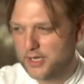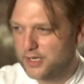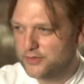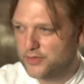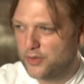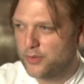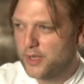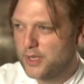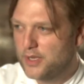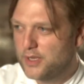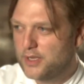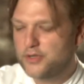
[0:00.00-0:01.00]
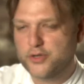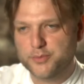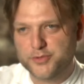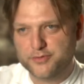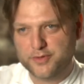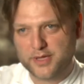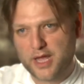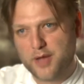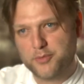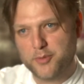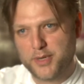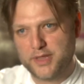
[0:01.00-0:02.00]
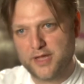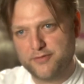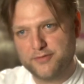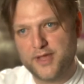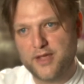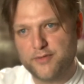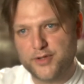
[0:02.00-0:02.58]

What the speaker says: And so, in terms of complementing that flavor,